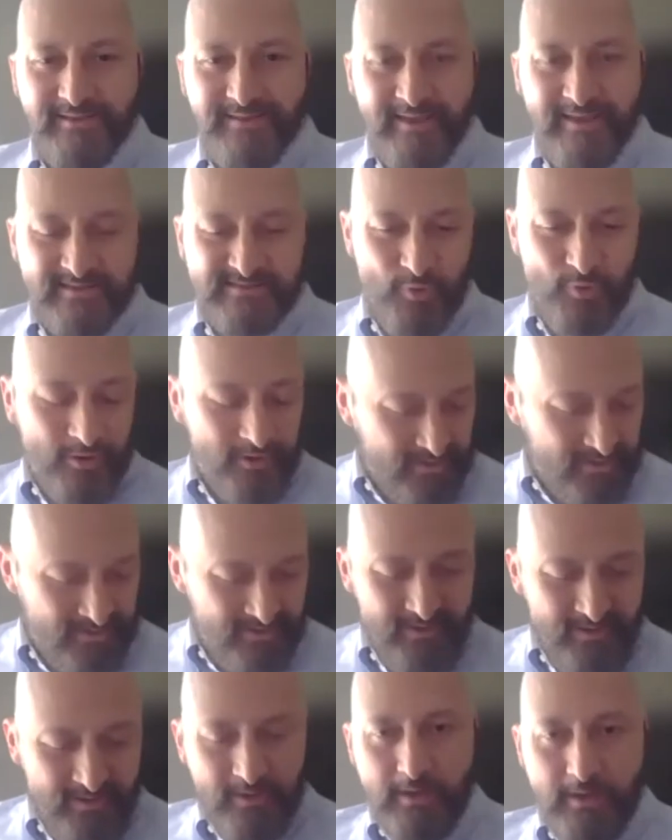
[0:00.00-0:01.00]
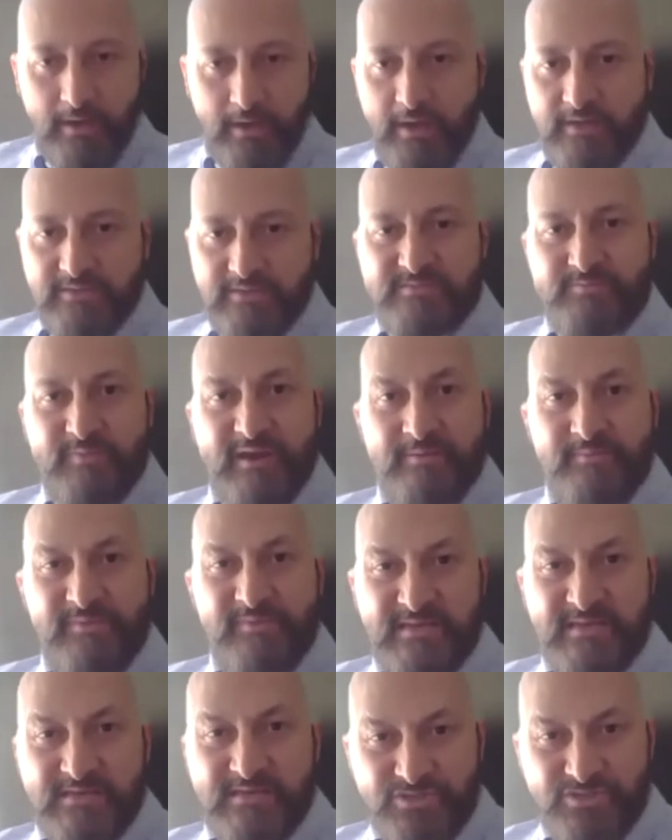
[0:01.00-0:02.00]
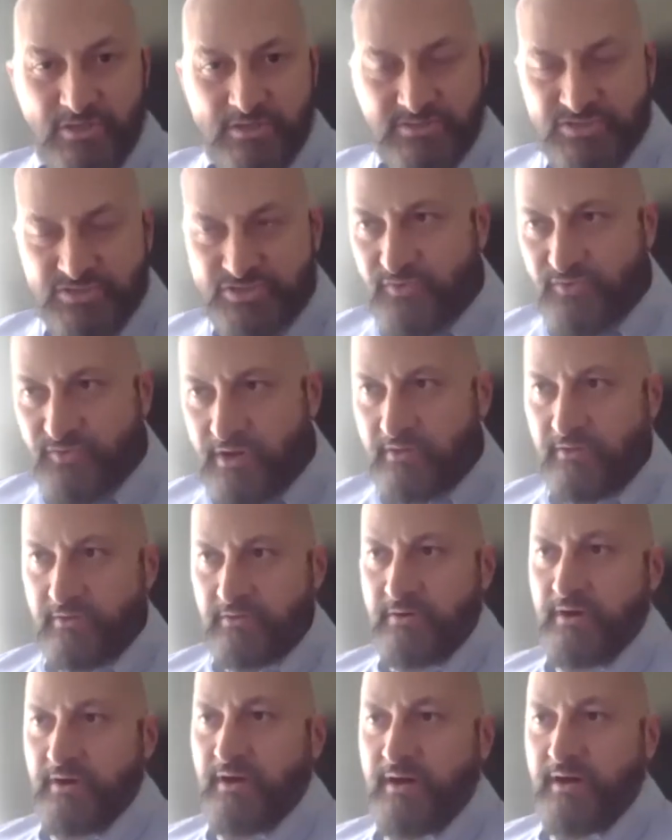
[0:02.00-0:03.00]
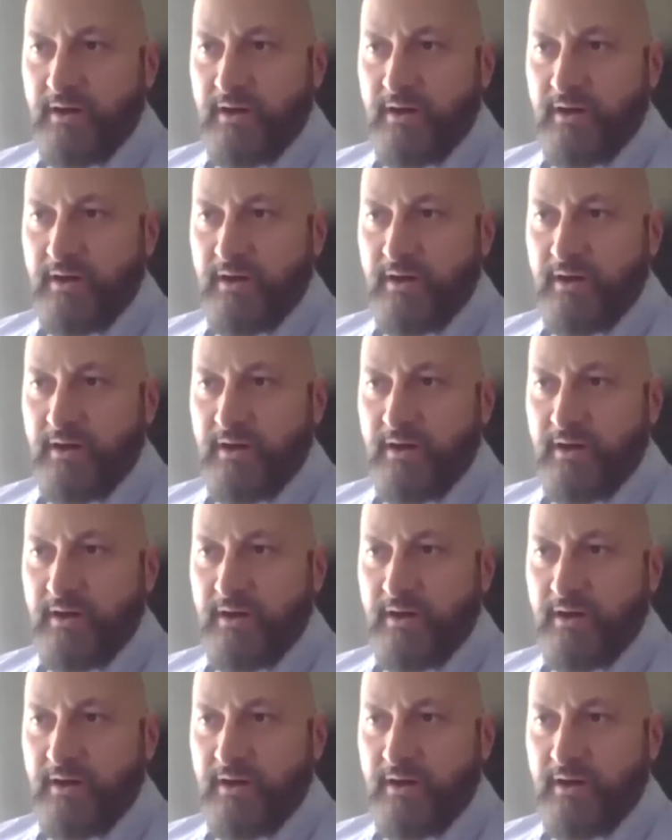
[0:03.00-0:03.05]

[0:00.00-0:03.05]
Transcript: thanks, Mark. So my name is Charles Giraldo.